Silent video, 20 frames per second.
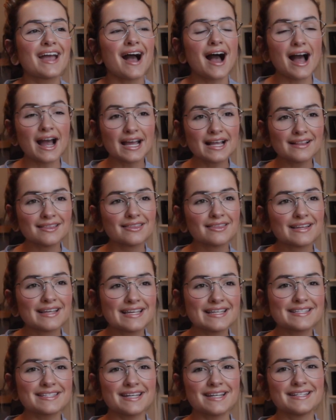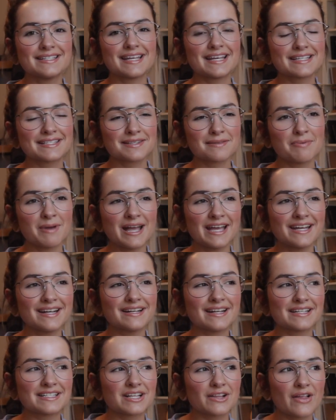I at least anticipated
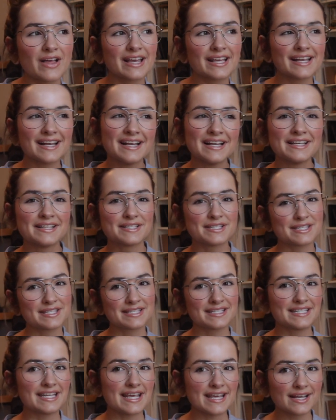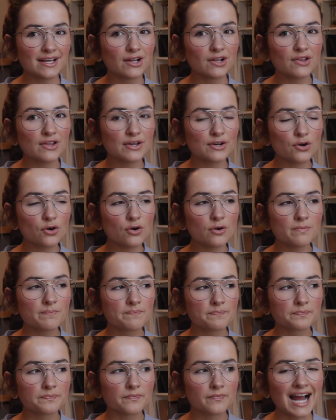it to like sting a
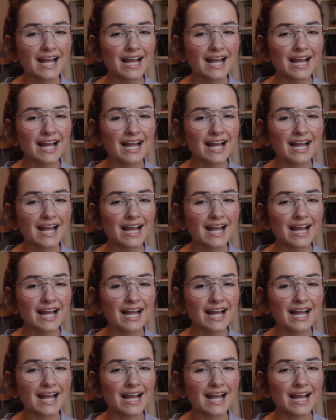little.